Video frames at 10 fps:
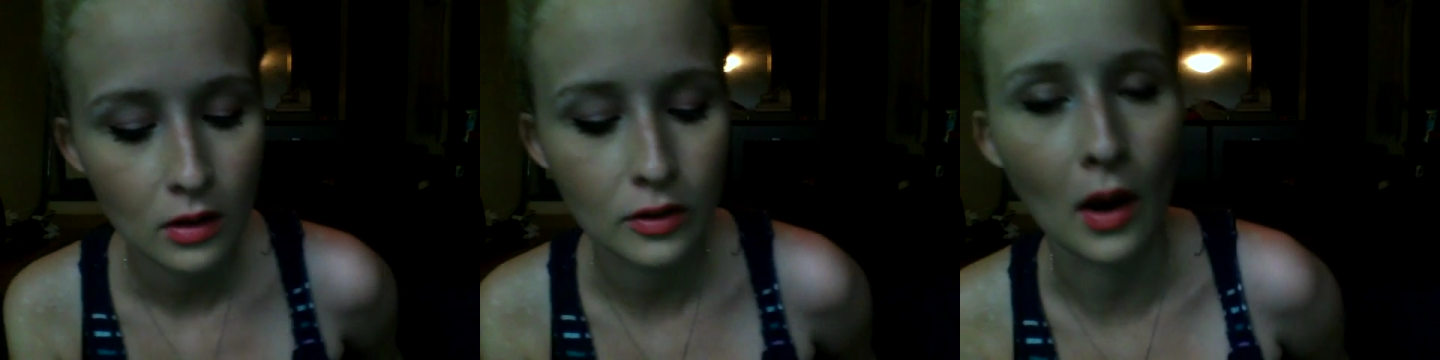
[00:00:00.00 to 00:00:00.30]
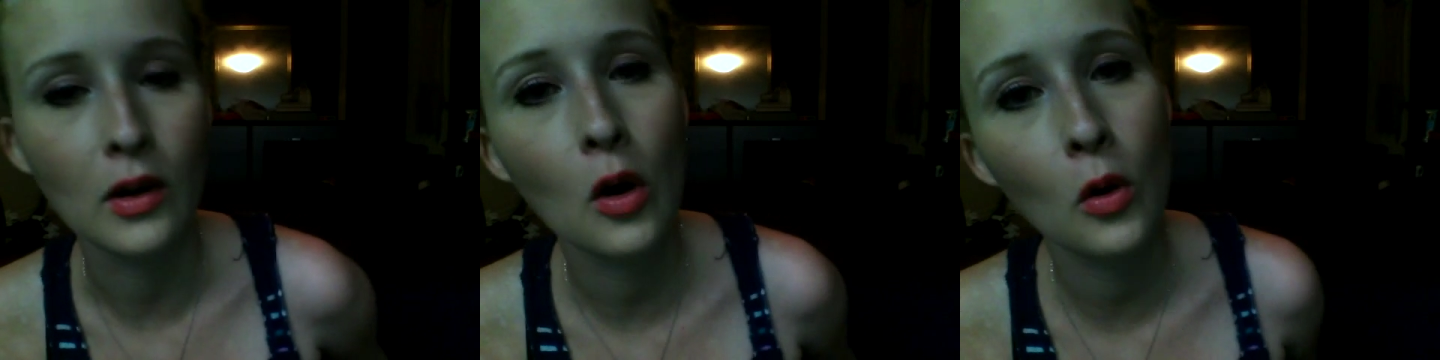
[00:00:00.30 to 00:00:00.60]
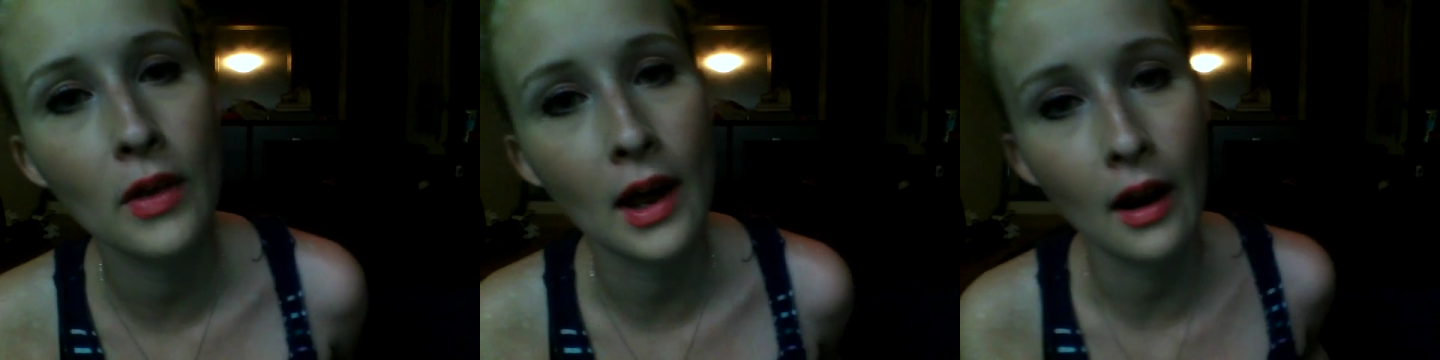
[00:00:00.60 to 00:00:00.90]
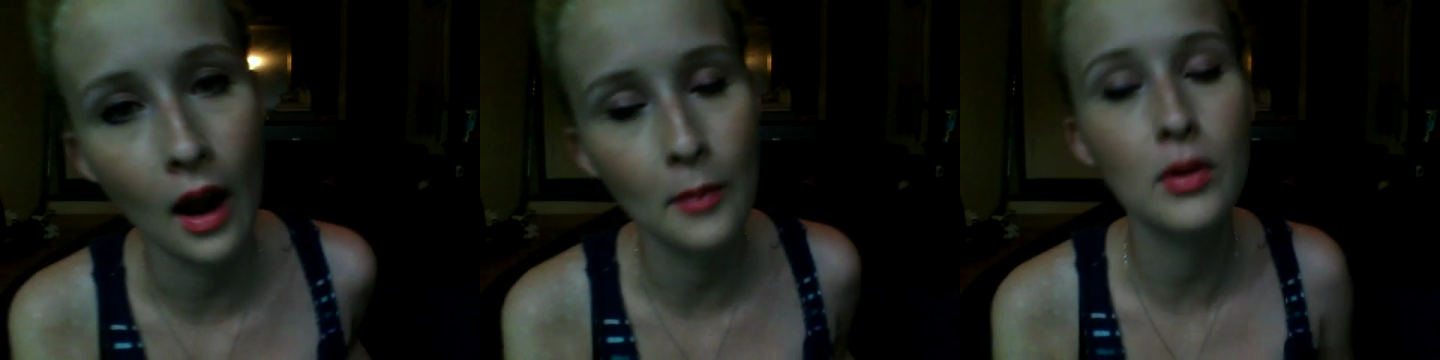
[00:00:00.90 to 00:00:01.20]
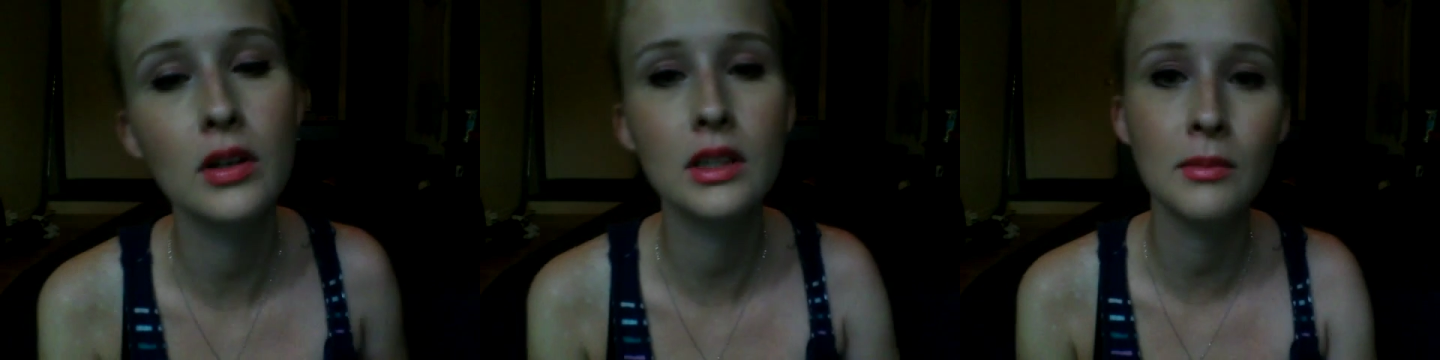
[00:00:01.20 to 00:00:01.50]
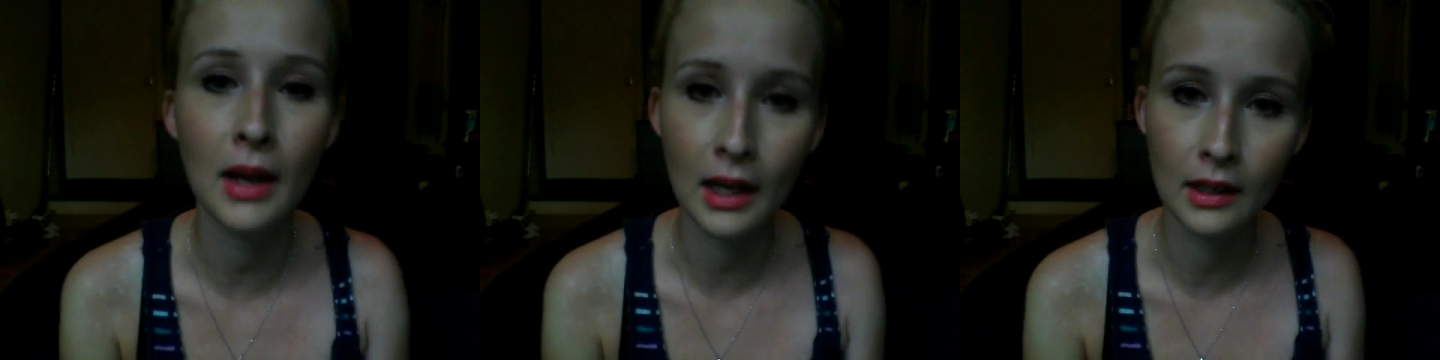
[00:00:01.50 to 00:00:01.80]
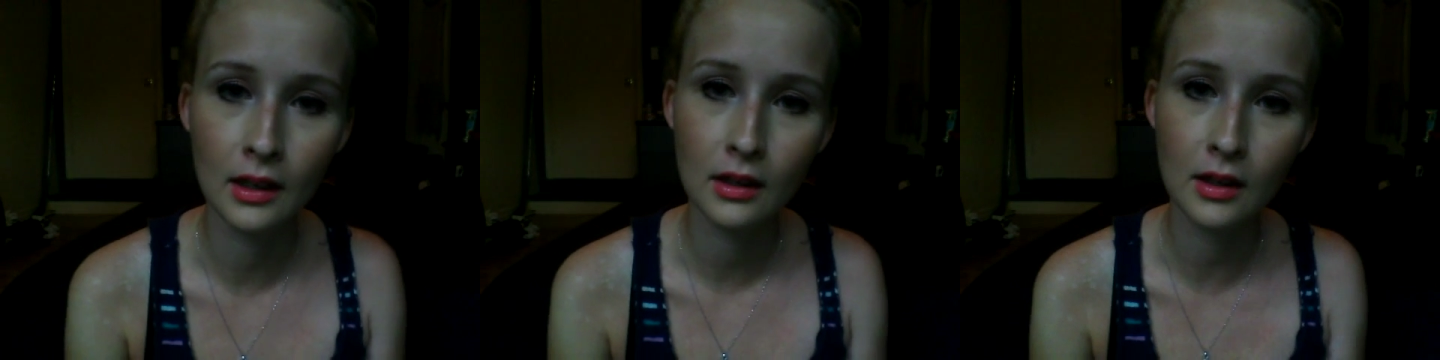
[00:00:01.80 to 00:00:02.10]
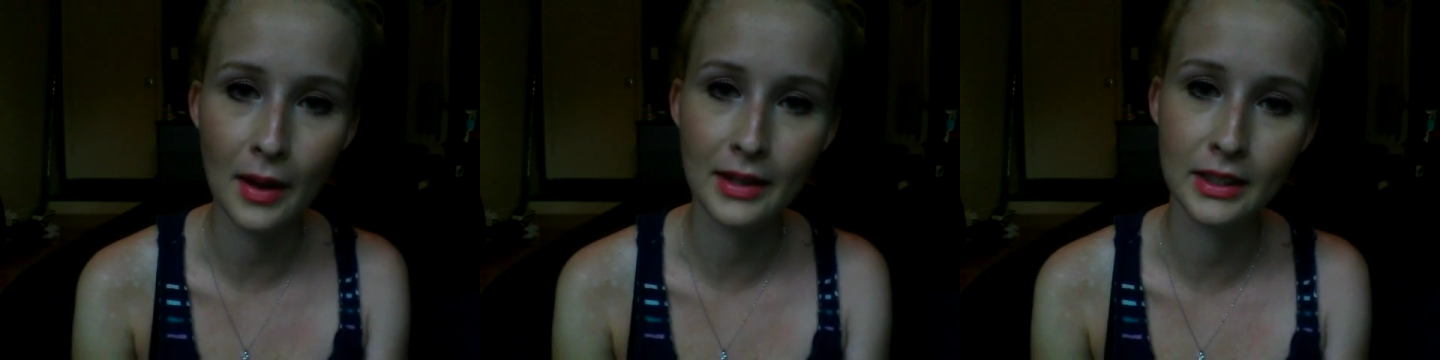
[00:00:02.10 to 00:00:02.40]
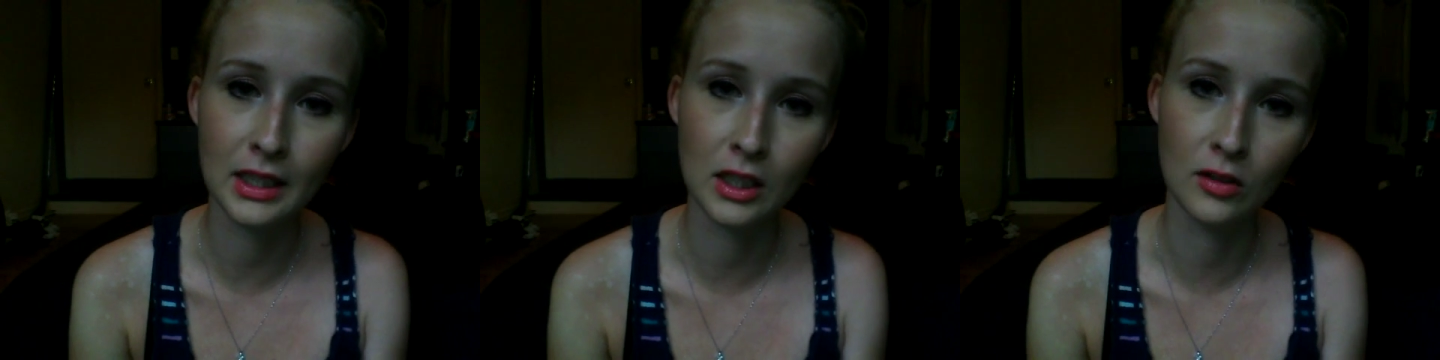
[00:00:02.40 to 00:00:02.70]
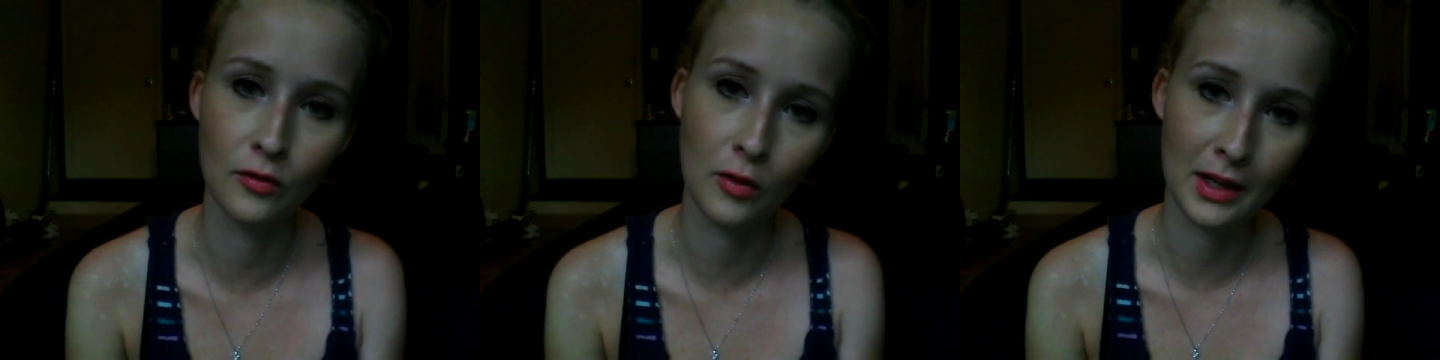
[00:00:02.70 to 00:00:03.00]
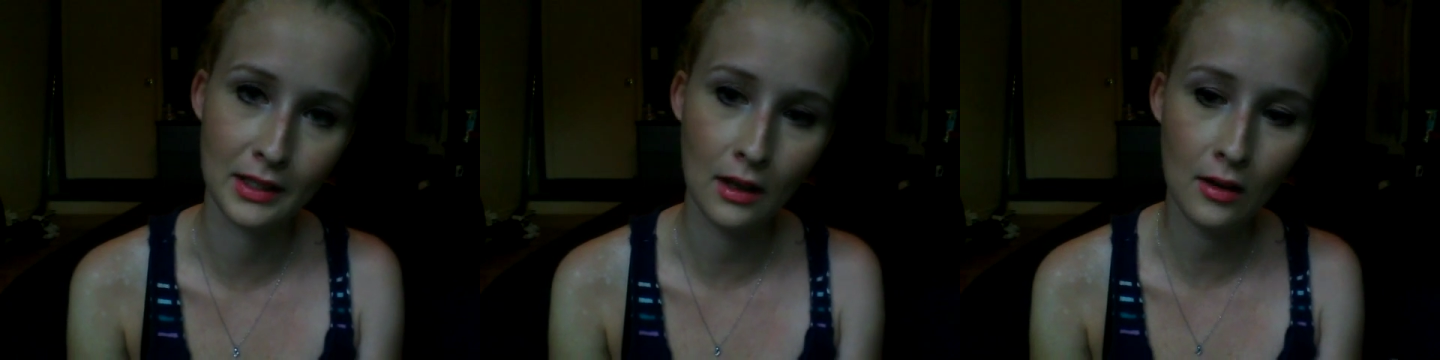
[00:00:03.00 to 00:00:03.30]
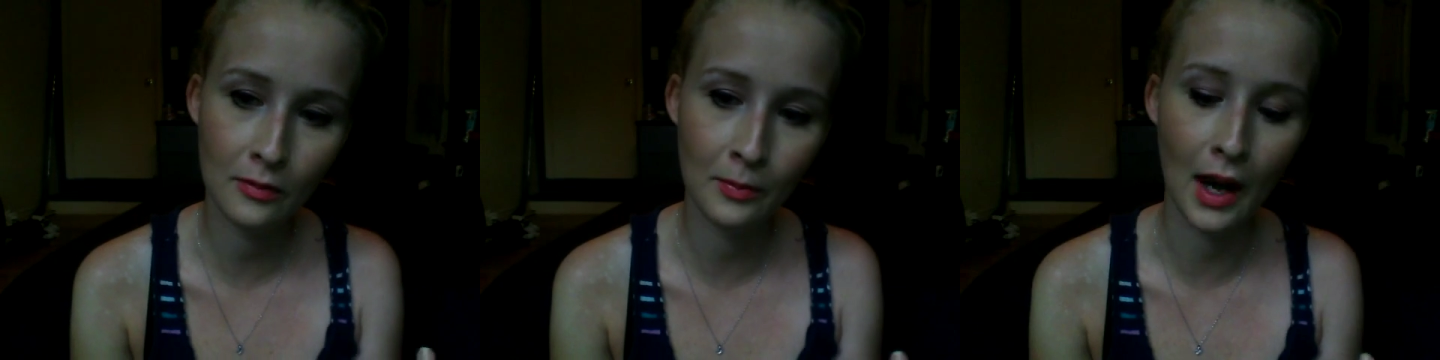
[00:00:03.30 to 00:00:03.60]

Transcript: So I know that I personally made the best decision for myself,